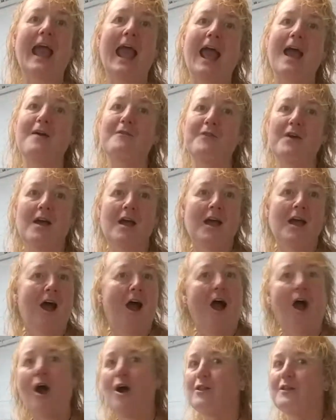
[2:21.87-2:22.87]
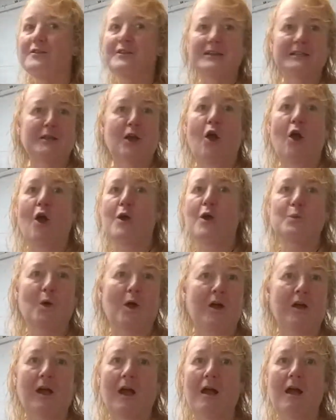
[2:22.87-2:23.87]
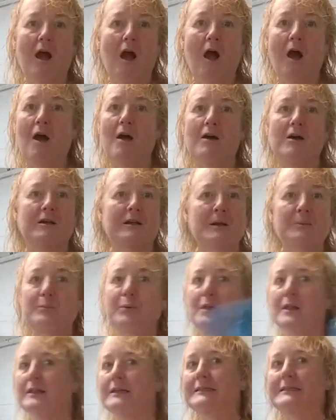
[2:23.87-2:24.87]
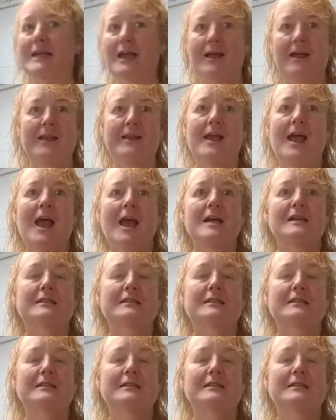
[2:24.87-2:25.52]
have all of this hard work all completely done,